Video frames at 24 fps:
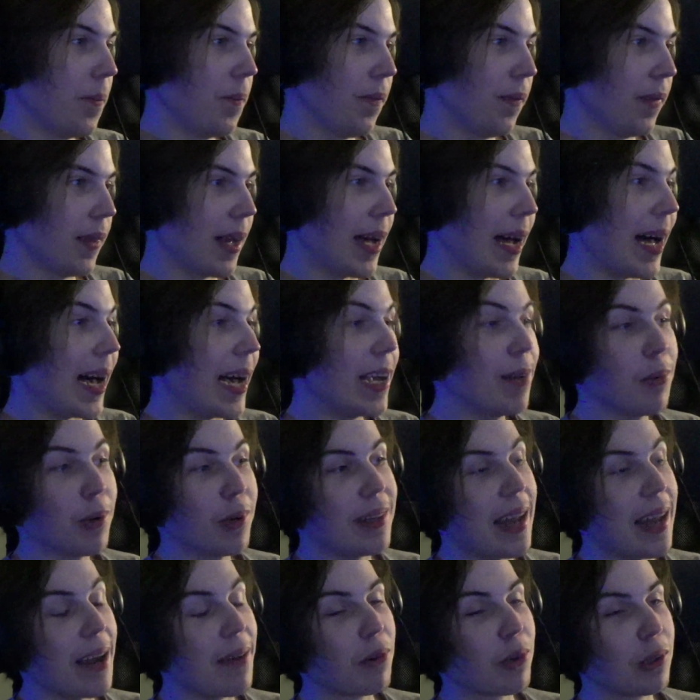I would
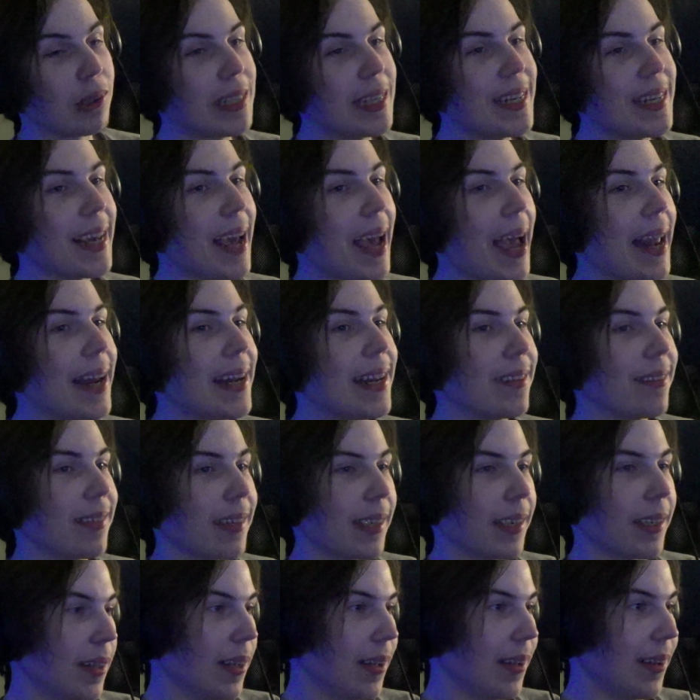never leak
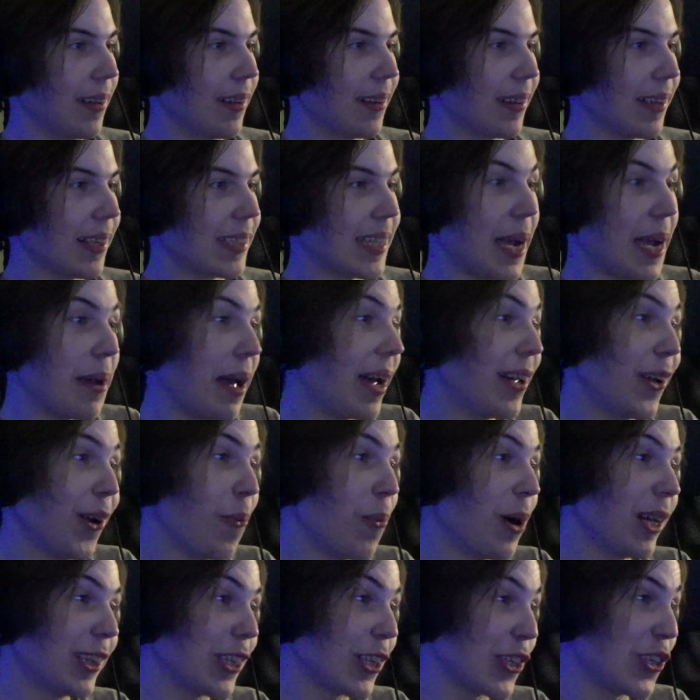anything, because I don't
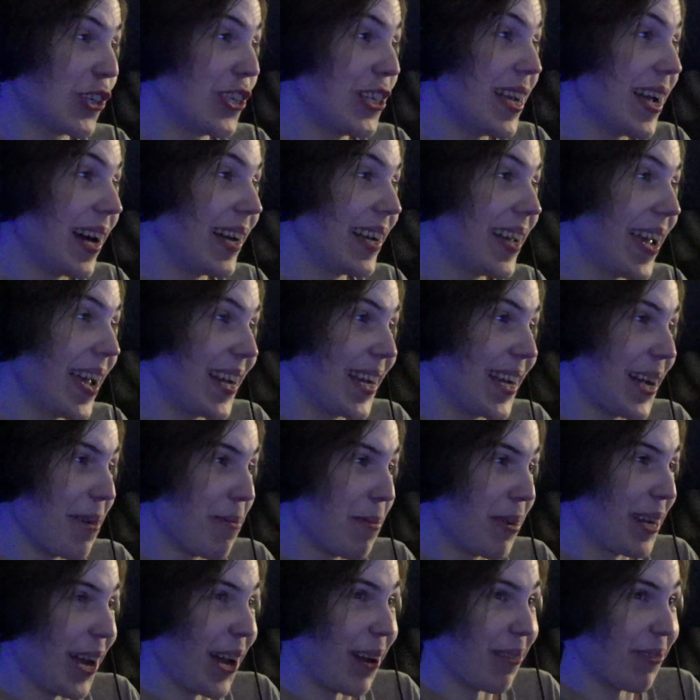want the CIA
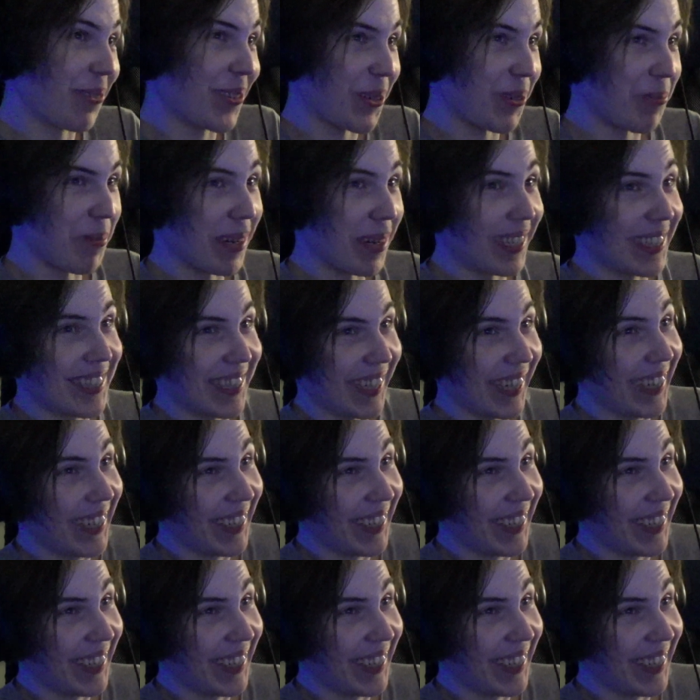coming after me. It's like...